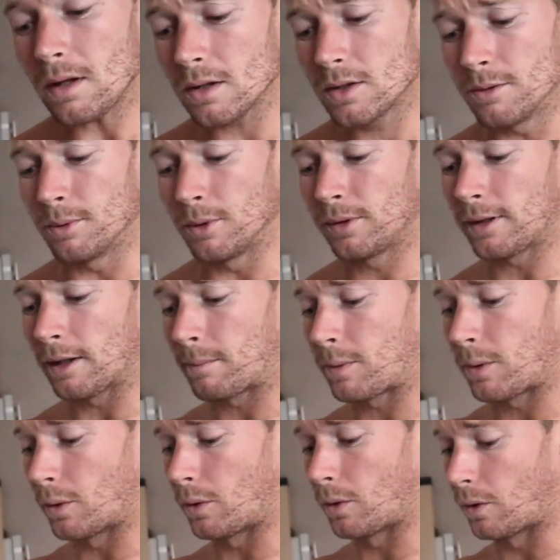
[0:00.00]
to boost up
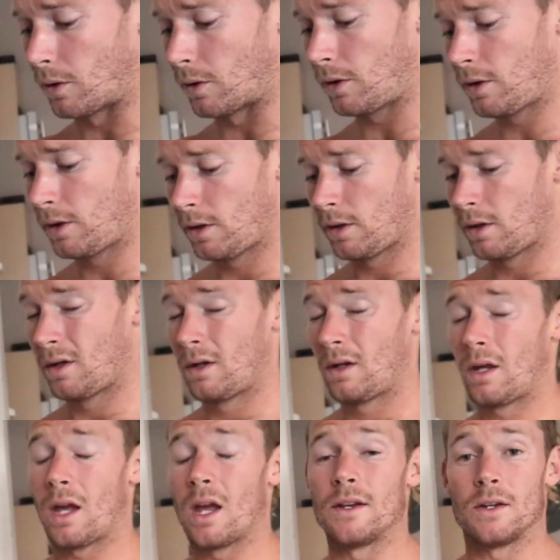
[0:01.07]
your
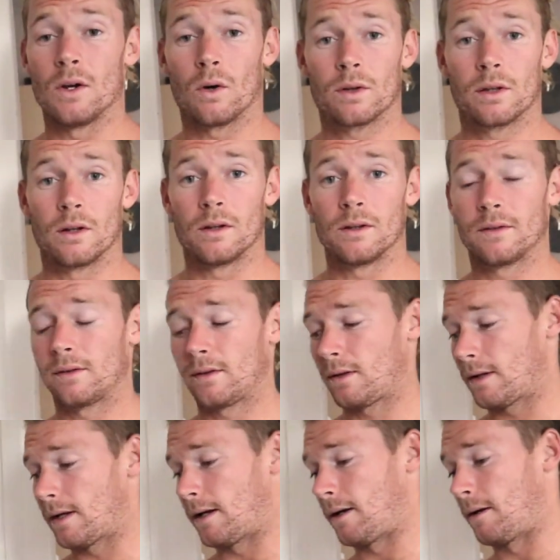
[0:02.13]

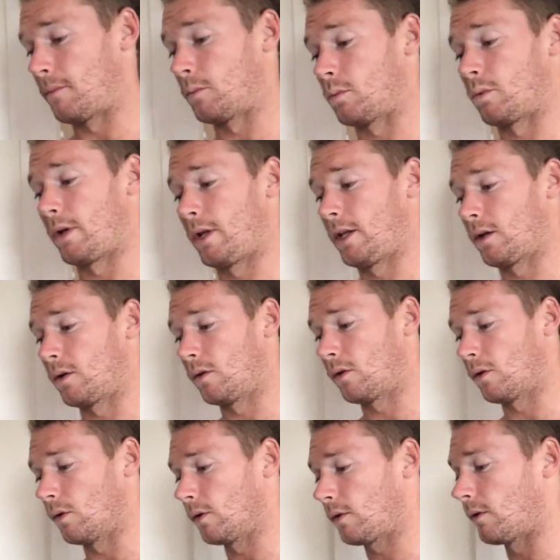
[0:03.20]
antioxidants, really good
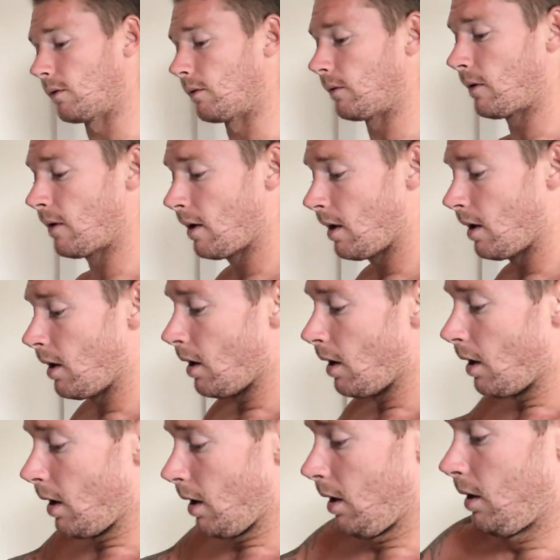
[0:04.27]
source of
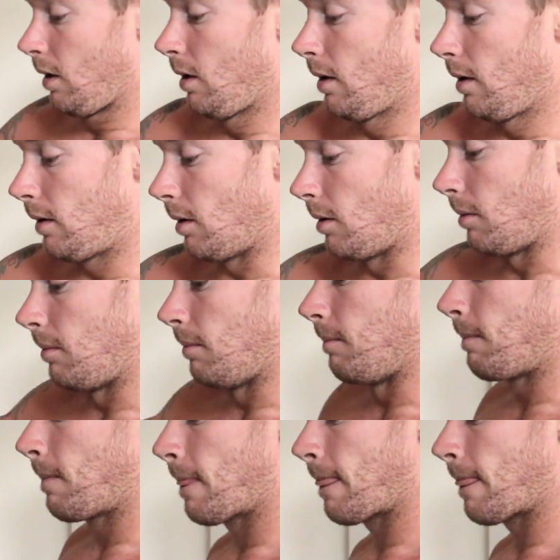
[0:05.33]
some